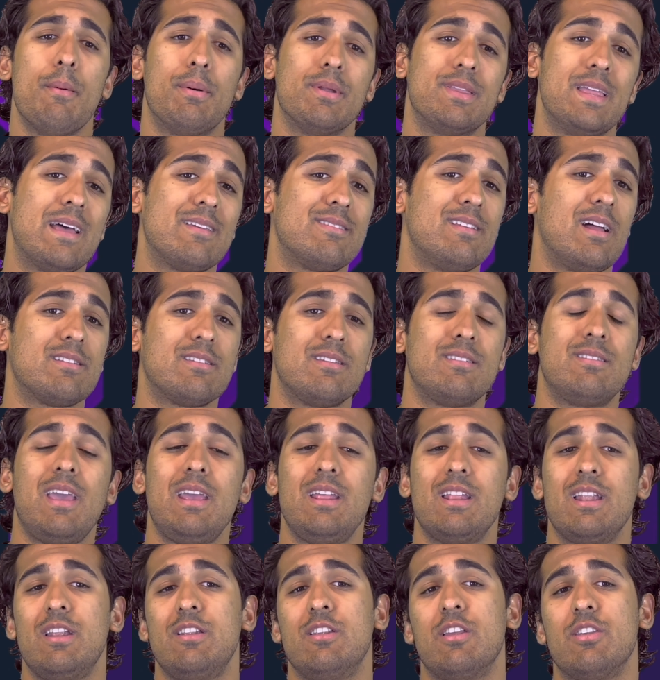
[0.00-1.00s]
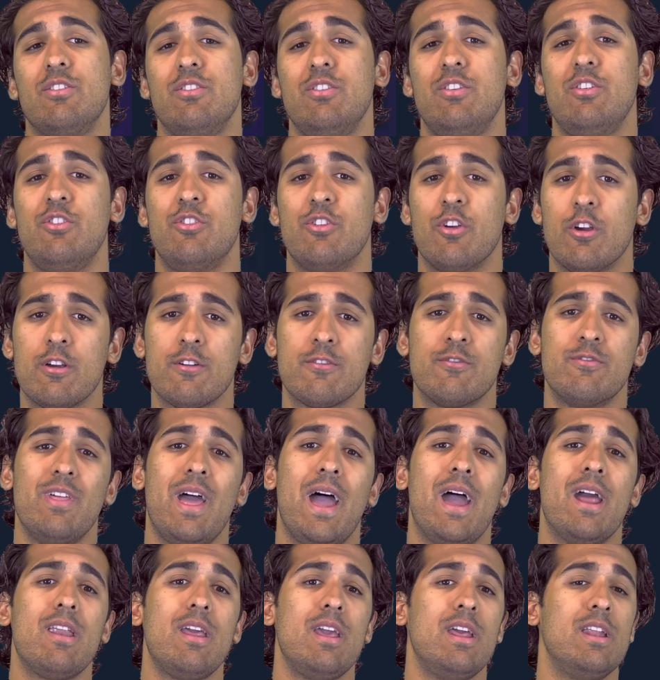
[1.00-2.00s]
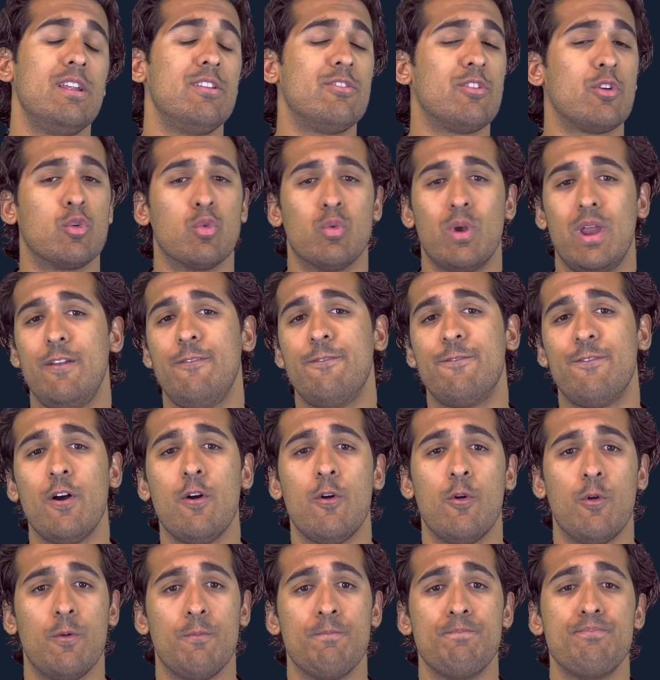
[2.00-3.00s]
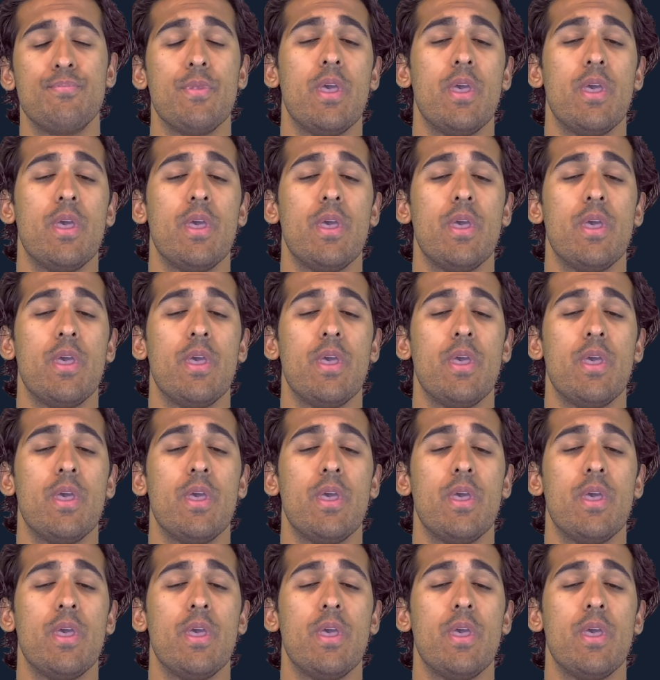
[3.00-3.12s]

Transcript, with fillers: But that's not to say that it doesn't deserve that. It is a great phone.